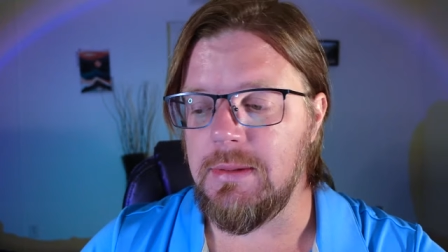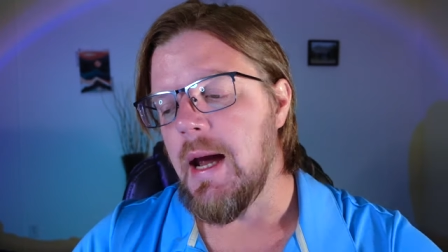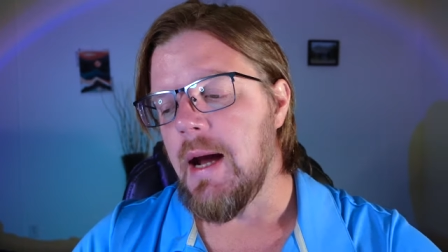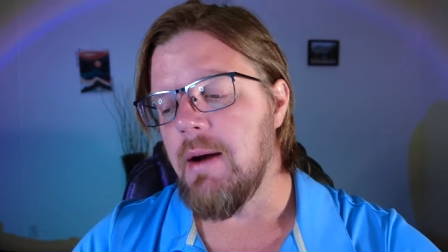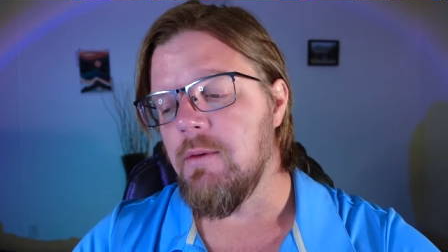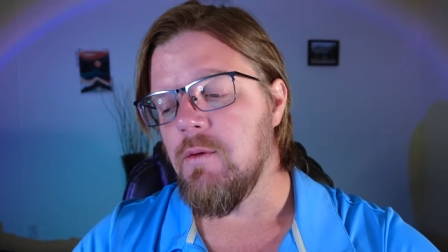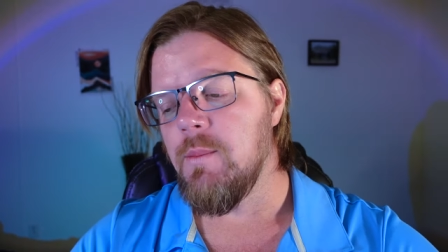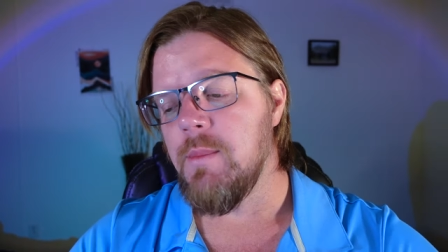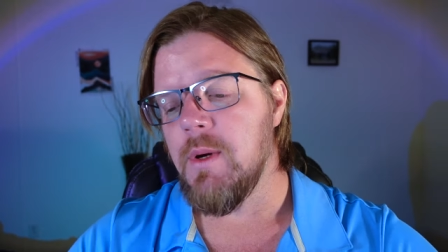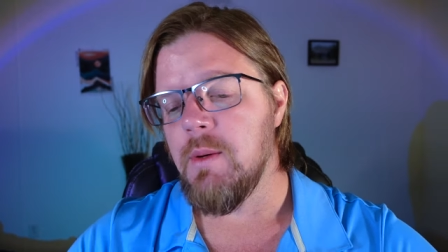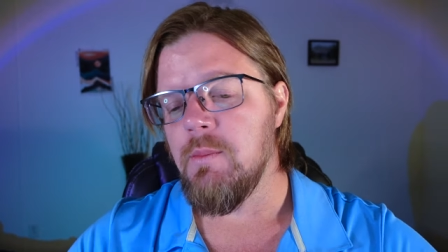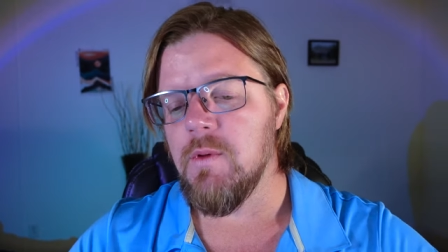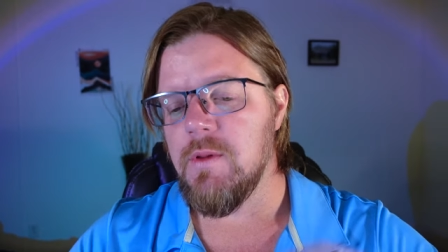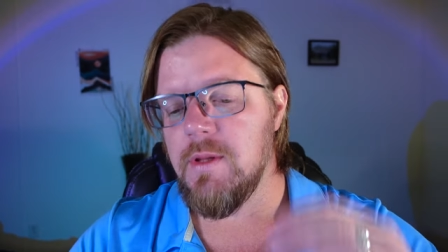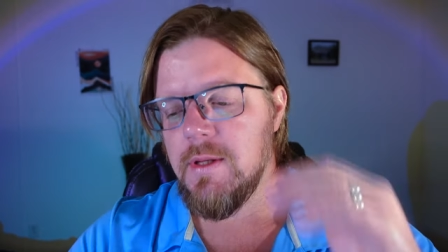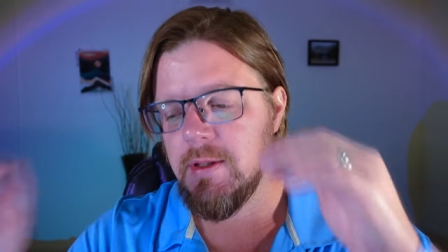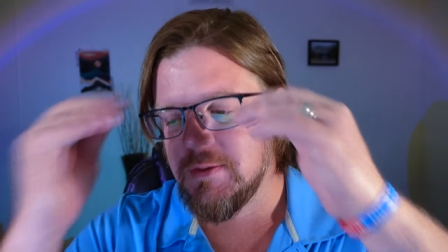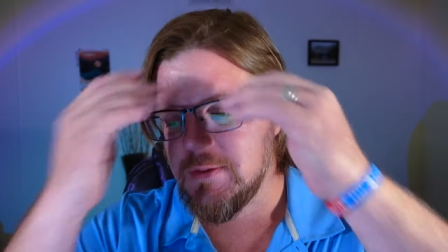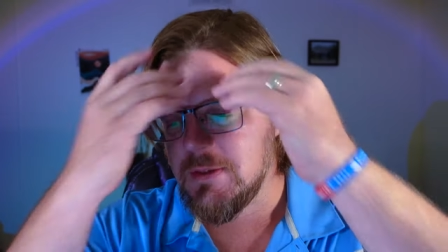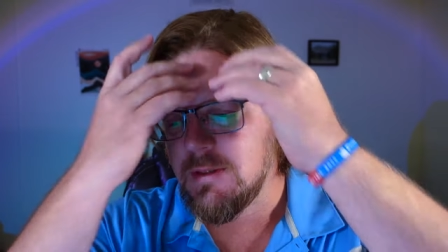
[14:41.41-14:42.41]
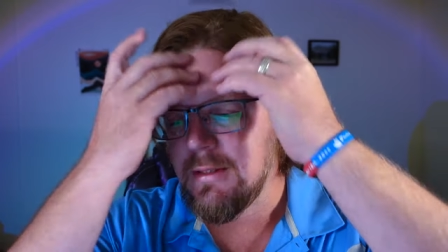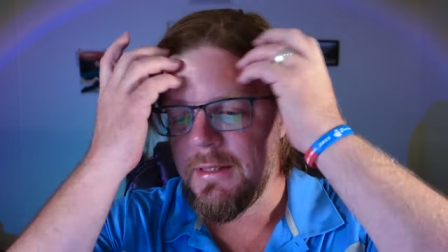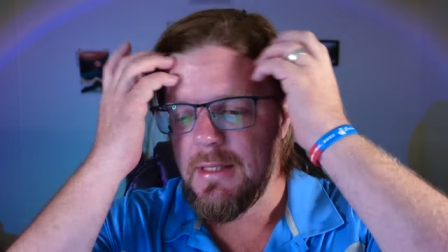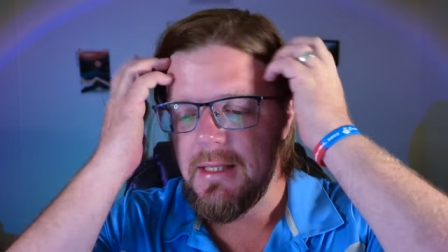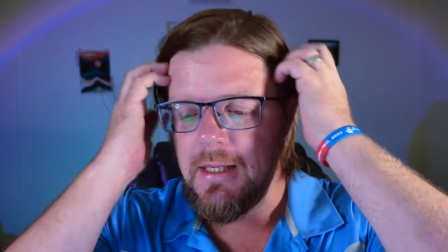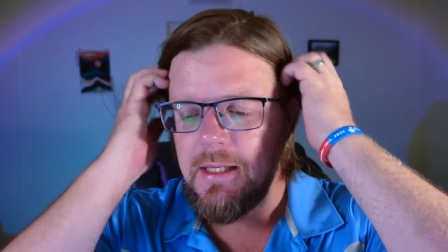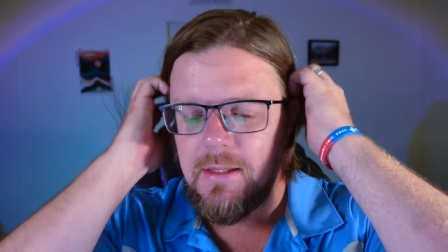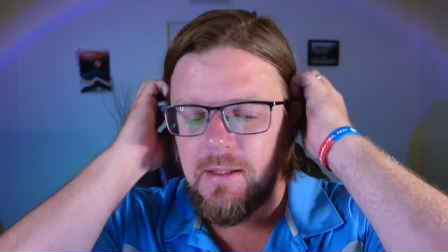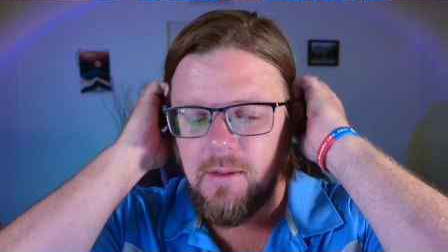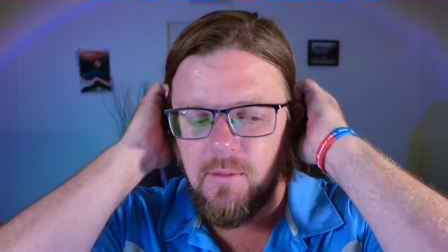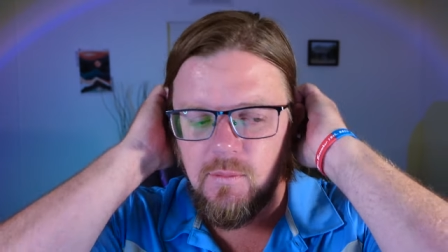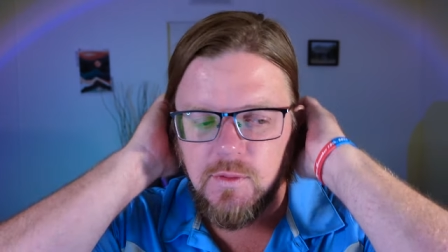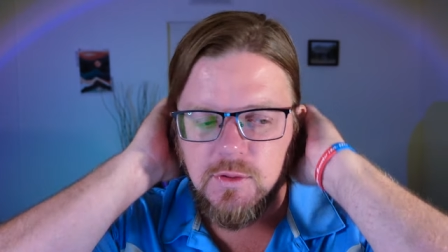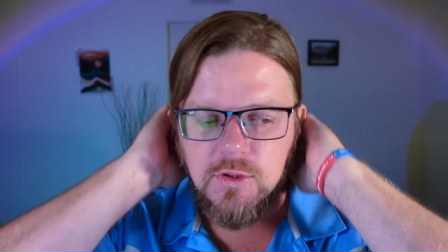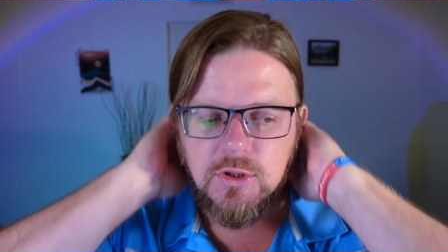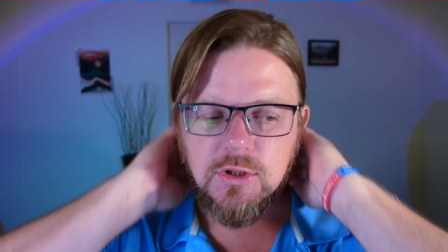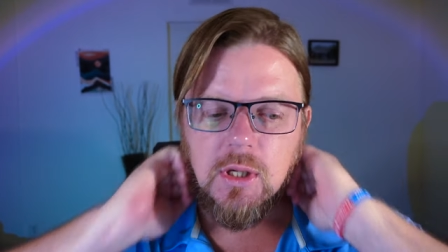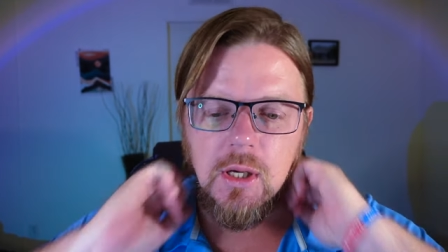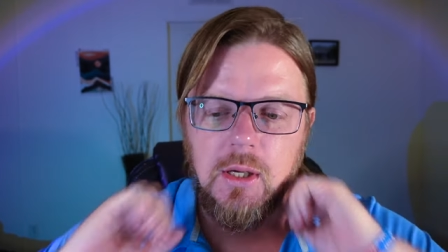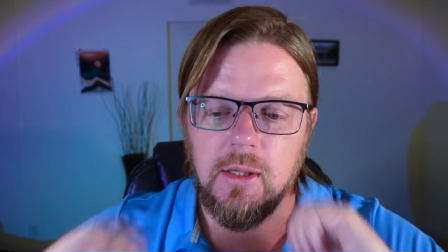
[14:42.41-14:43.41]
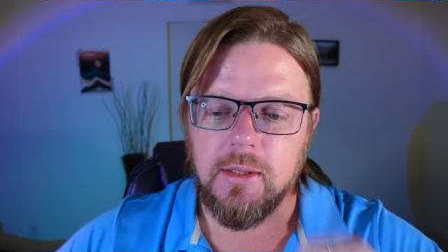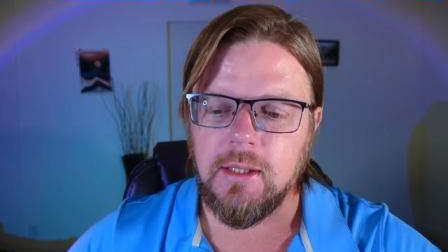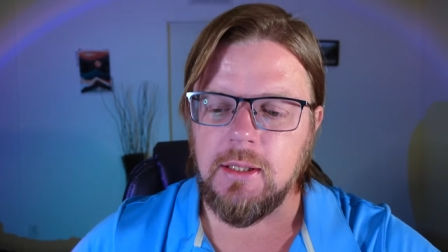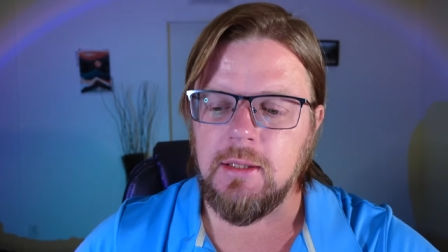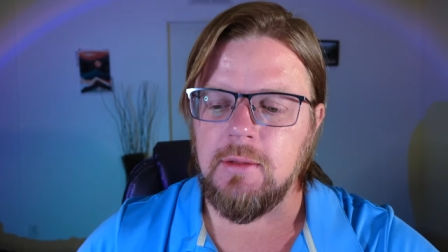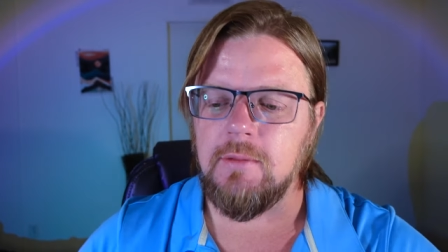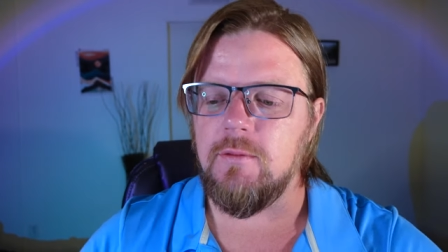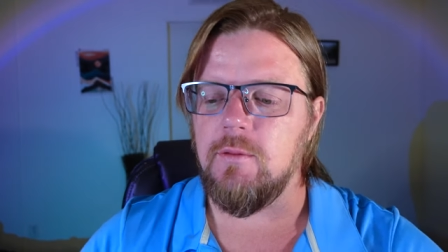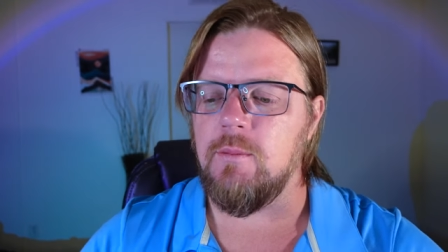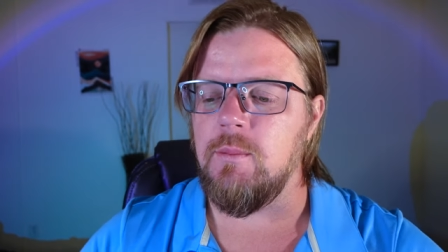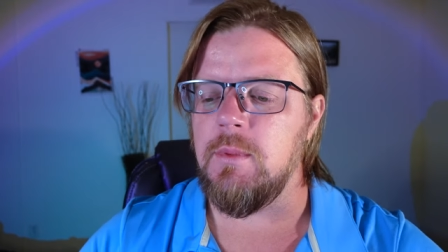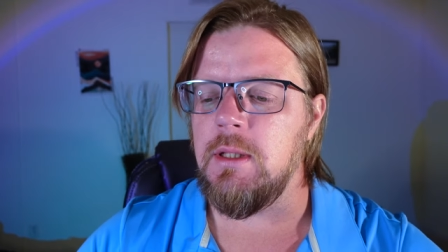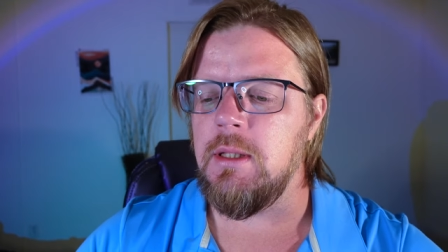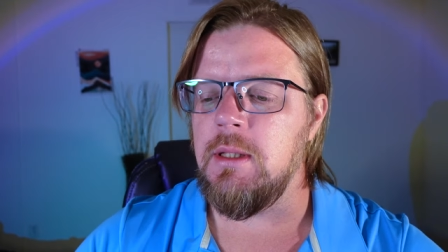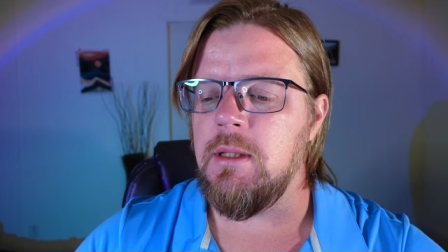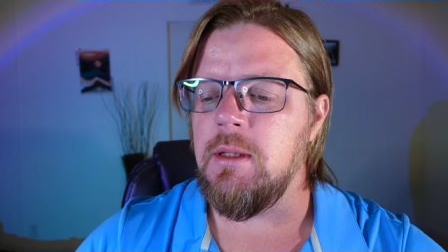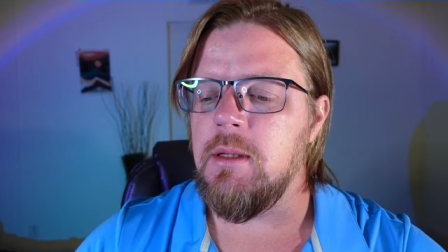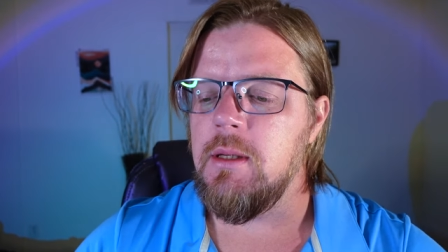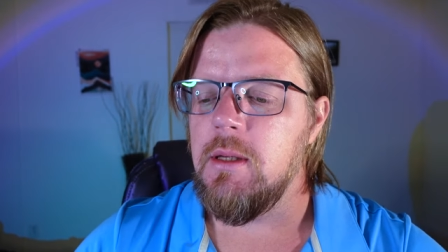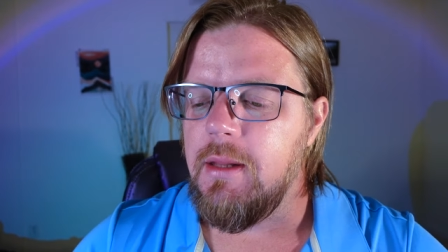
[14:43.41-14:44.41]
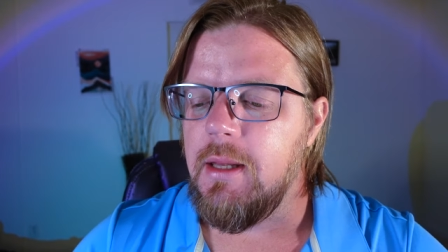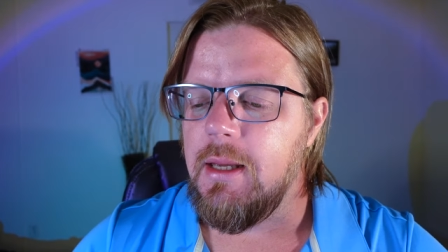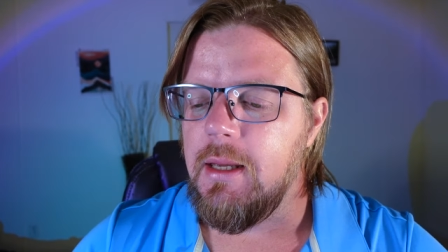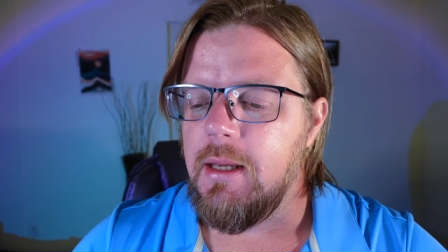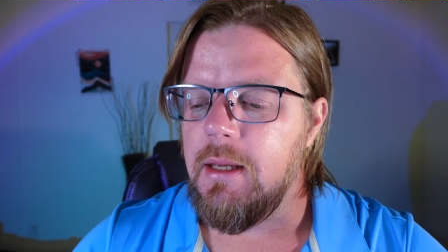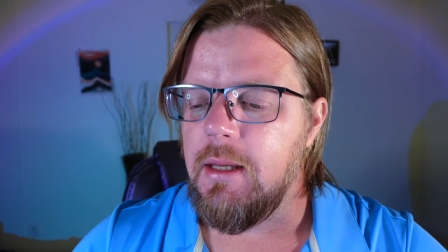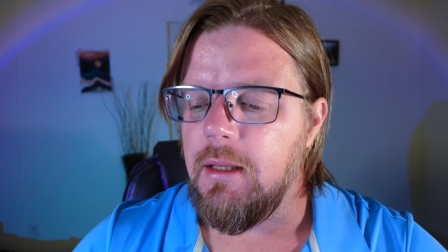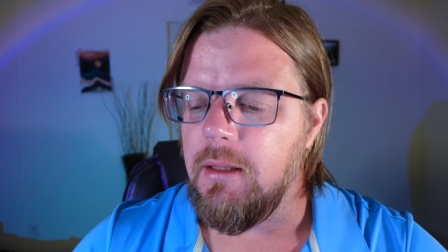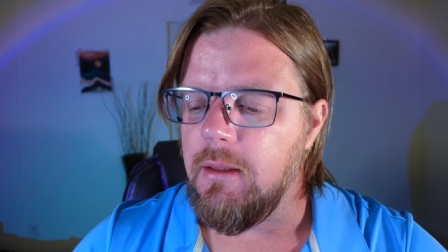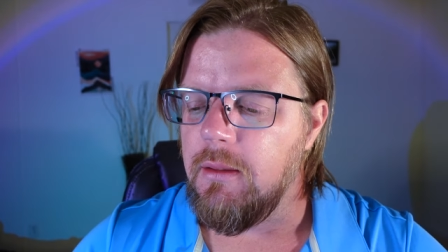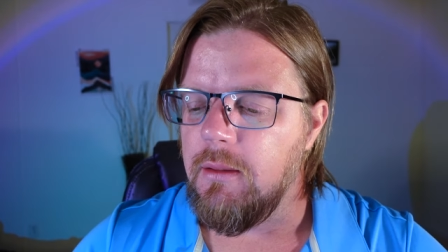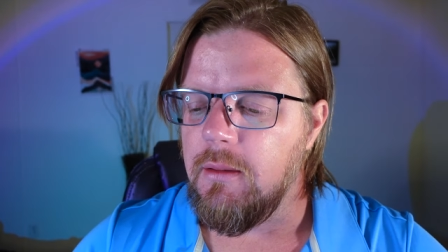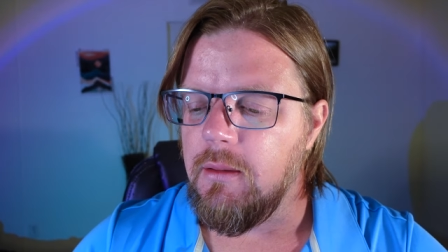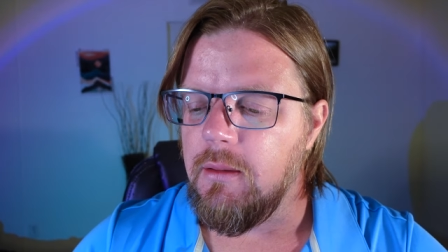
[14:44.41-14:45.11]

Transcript: I remember this, and it, it was shocking to me that